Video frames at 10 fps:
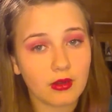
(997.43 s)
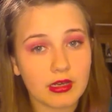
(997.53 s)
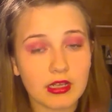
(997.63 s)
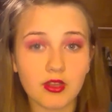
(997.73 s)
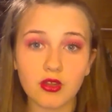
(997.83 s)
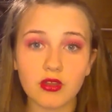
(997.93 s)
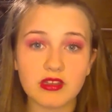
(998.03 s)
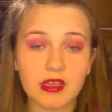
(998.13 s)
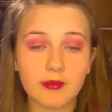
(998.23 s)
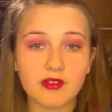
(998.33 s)
or any
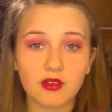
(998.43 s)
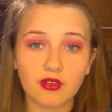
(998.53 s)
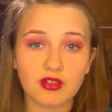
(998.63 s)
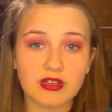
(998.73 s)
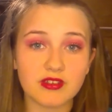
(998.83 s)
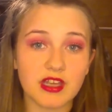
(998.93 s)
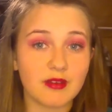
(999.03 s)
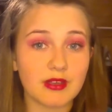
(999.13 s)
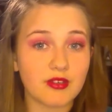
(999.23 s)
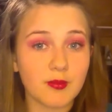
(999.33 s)
tips or tricks
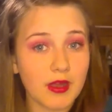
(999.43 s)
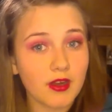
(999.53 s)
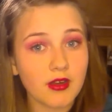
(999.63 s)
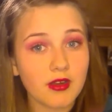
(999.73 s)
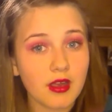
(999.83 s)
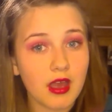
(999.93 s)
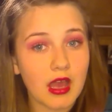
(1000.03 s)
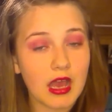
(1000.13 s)
to help me do it better,